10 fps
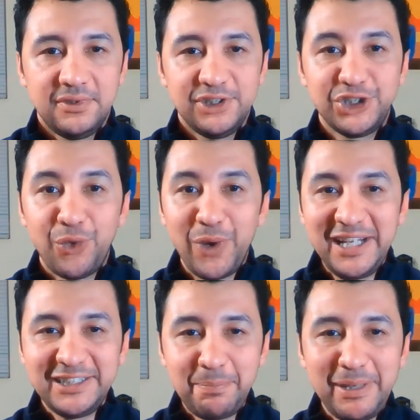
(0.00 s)
So what
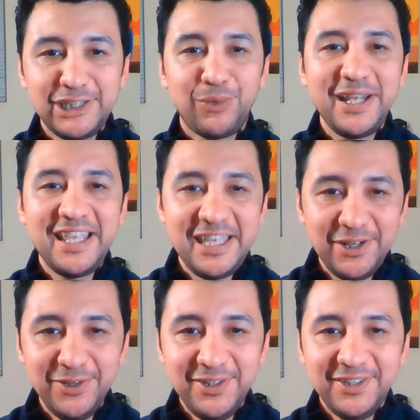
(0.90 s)
is the best way to
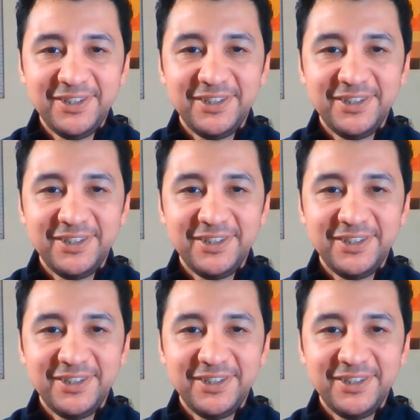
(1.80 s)
heal?